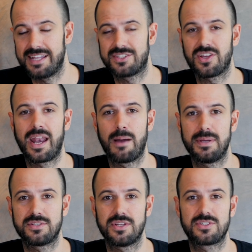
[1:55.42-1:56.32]
inside our
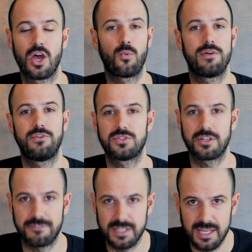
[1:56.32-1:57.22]
business. We've used
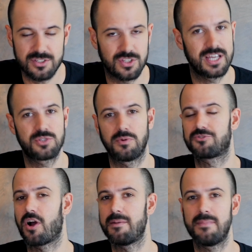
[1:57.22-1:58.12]
it for years and years. We've
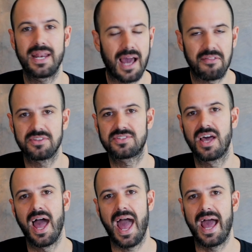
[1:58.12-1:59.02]
tried many others
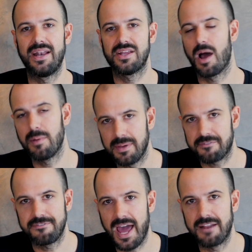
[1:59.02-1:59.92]
and uh, I'm a big
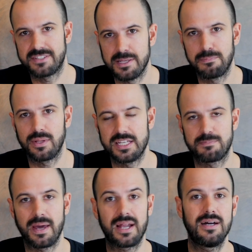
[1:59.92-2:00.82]
fan of simple is
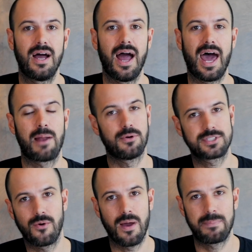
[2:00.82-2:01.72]
better, and I'm
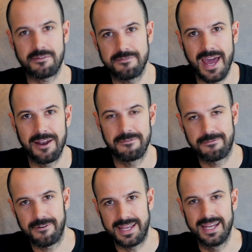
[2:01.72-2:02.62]
also a big fan of
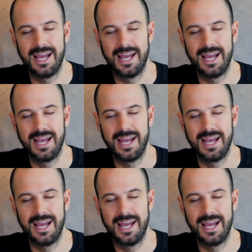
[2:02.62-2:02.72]
free.